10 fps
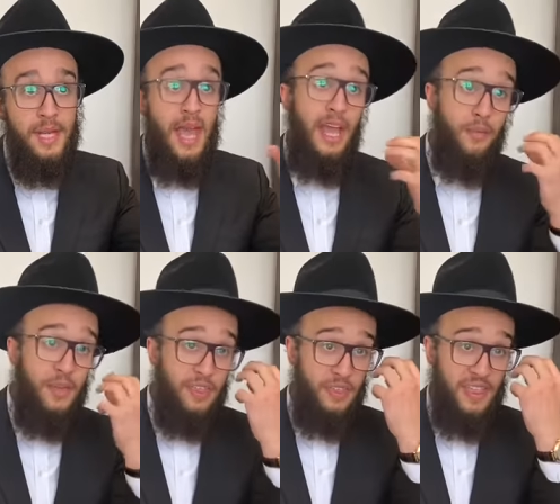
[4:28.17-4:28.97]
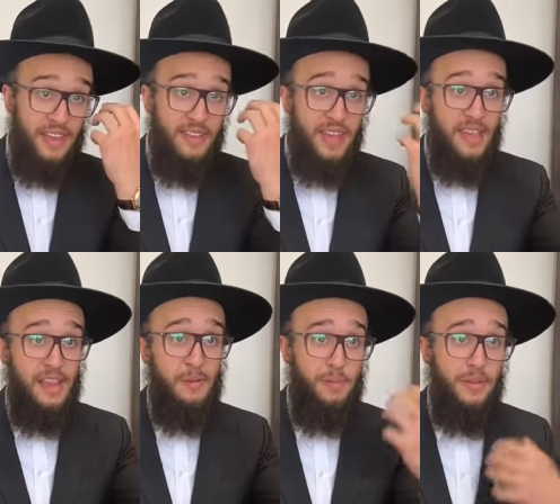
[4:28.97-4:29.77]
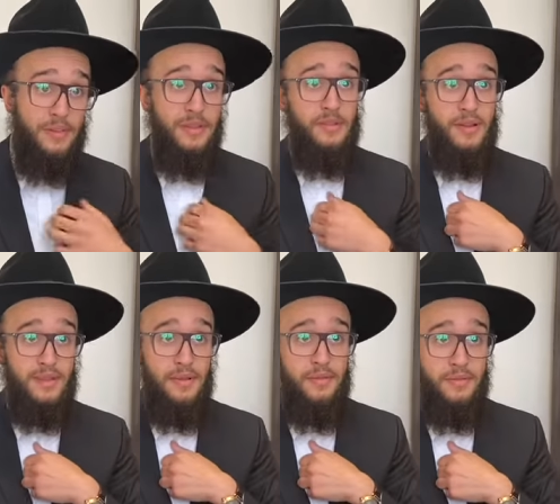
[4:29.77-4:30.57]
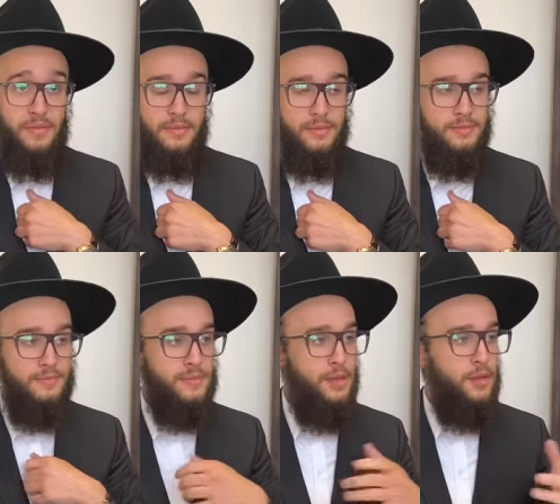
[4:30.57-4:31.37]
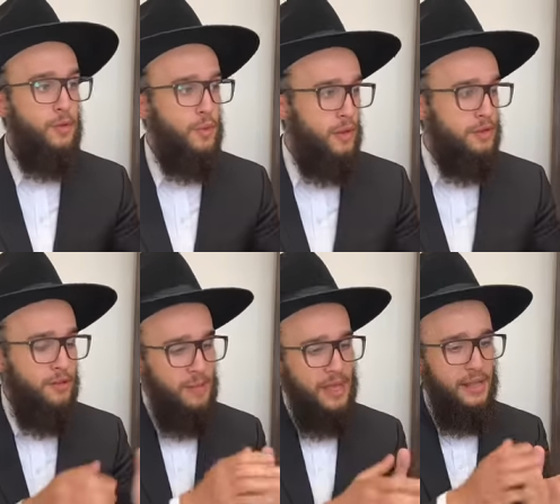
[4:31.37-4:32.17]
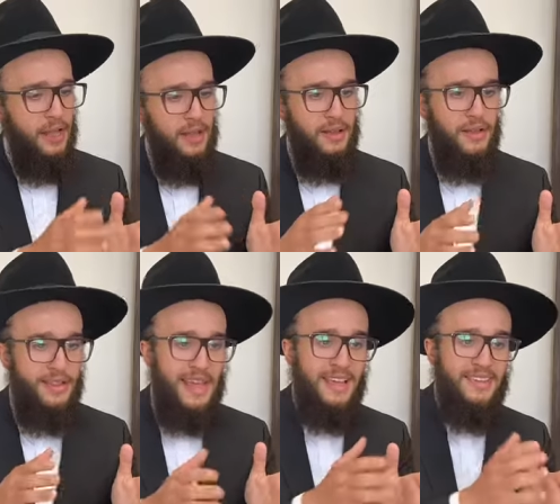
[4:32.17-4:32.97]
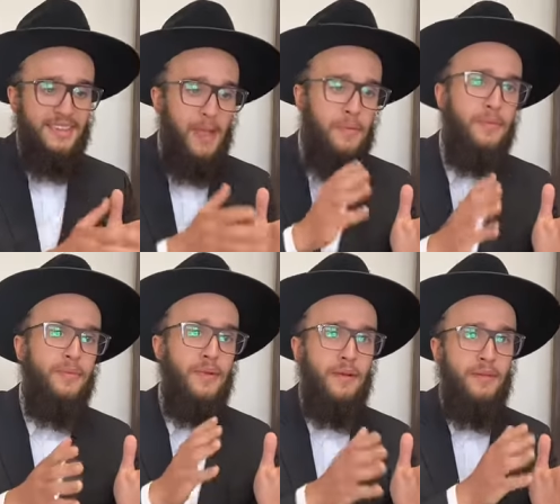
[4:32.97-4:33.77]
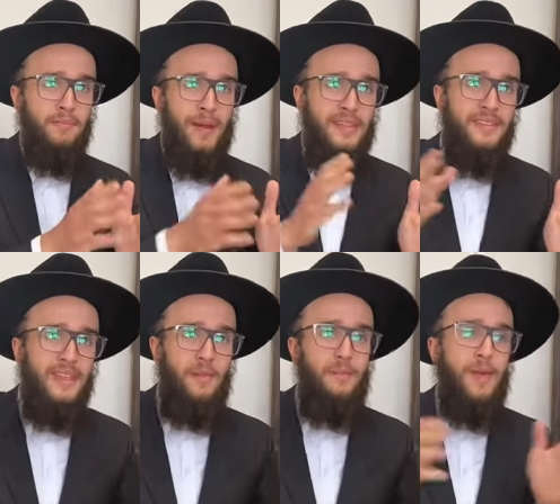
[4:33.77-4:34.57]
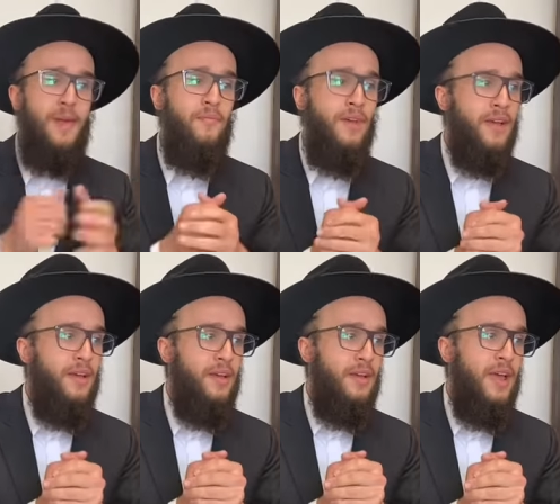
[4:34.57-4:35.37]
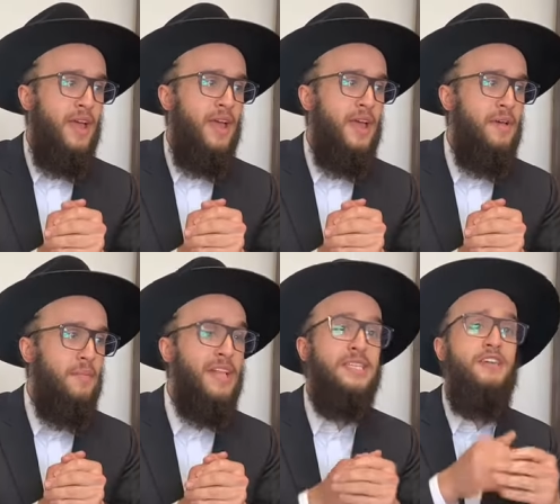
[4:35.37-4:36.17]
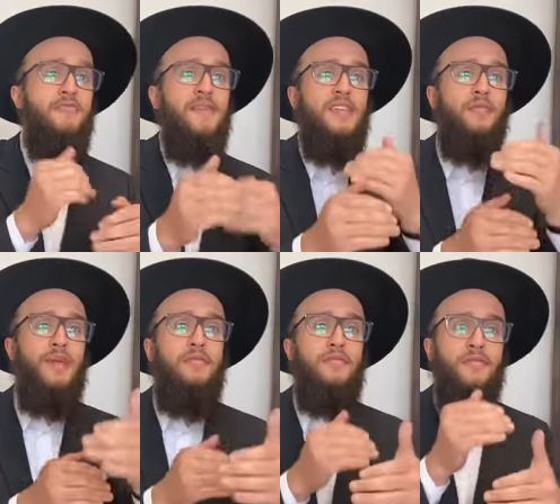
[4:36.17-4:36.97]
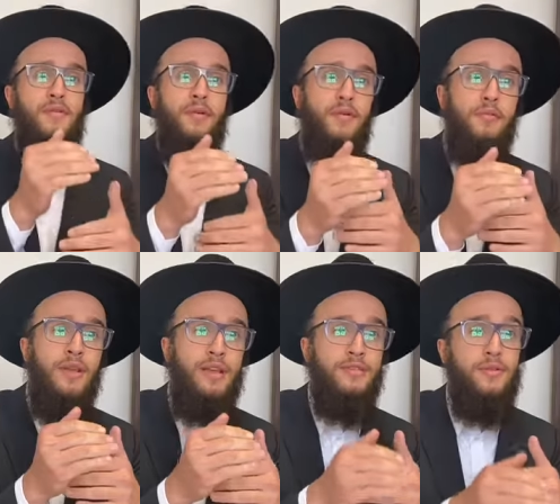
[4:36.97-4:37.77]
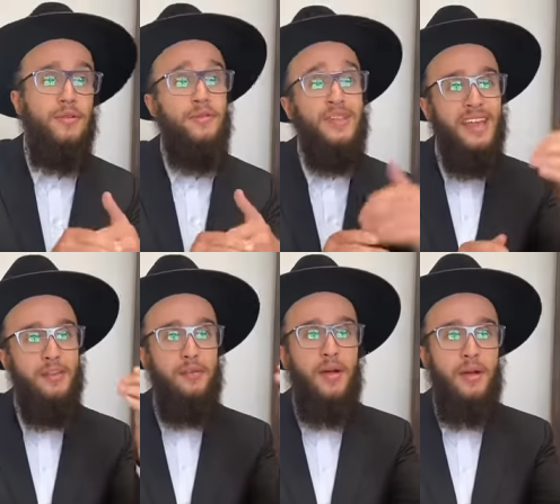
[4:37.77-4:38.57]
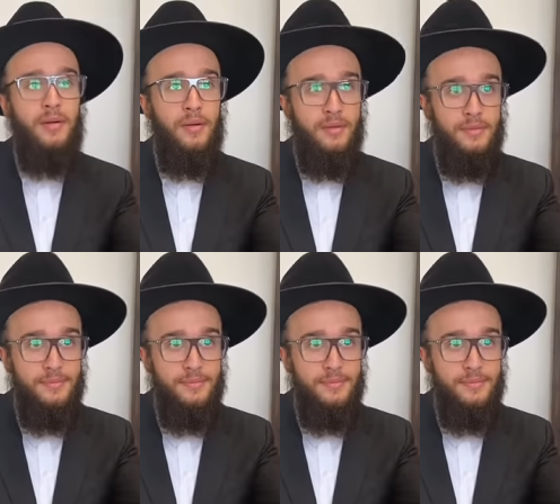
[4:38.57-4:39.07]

And with that ticket that we purchase to ourselves, we also make like a step by step uh, uh, achievements that we have to reach in order to get to our goal.